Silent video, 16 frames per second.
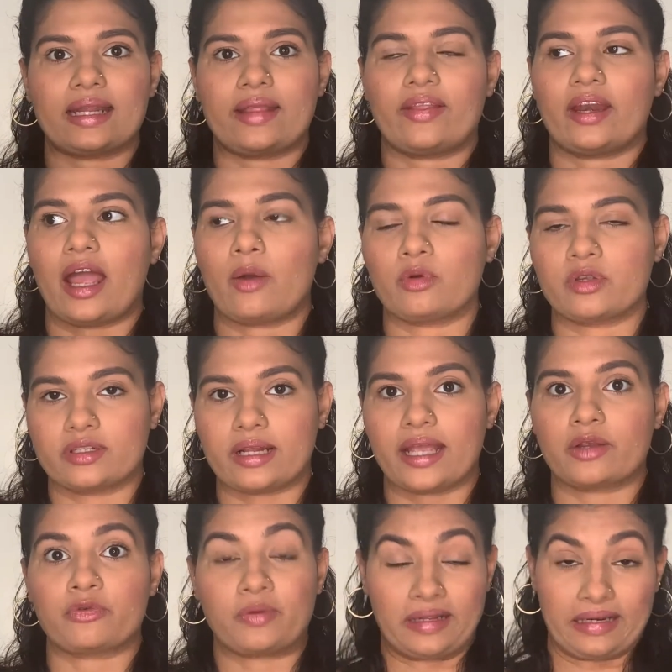And then I was
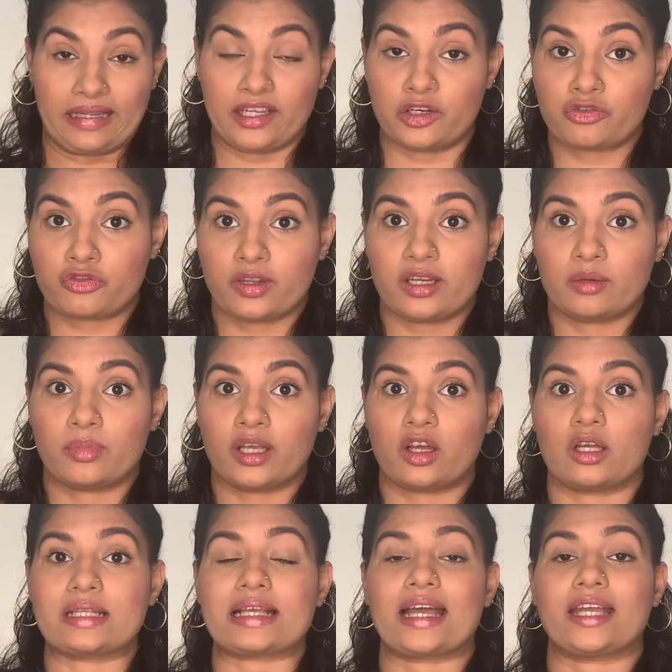like really intrigued
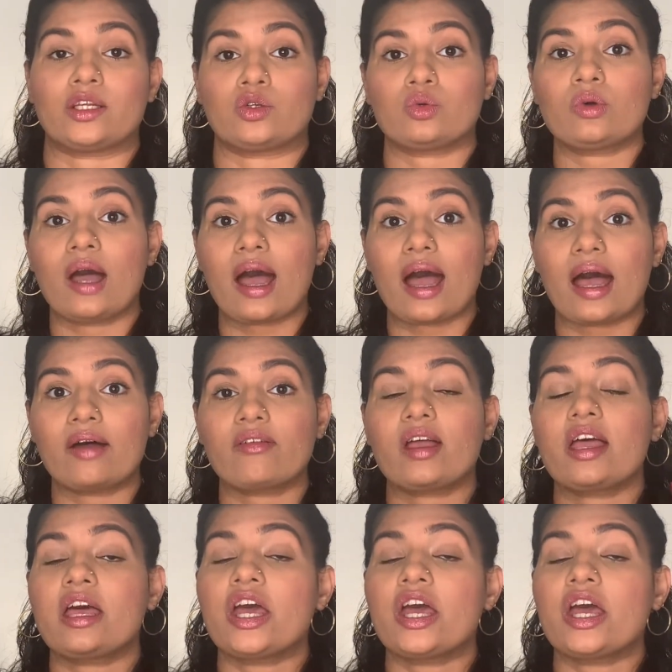because I do have